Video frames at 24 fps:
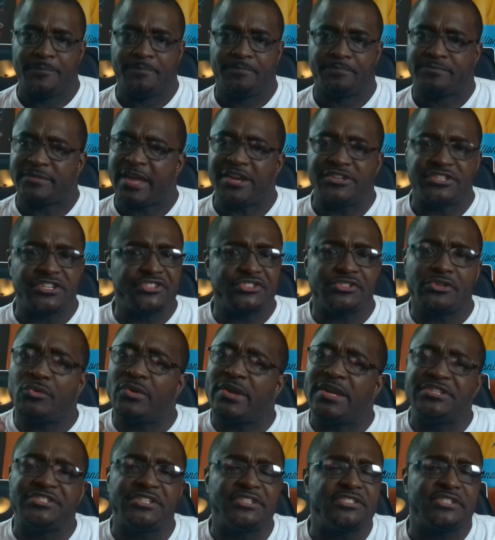They just know
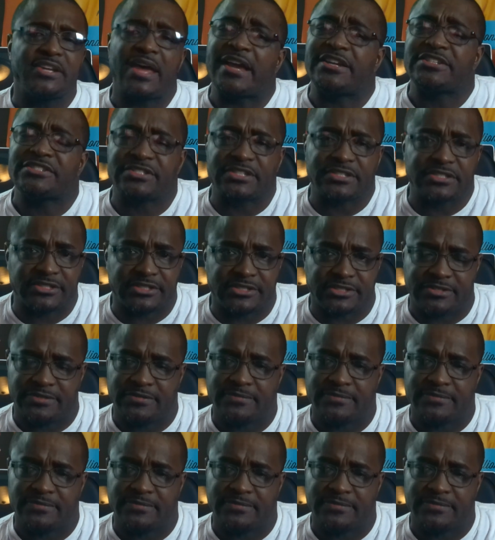he's in Texas.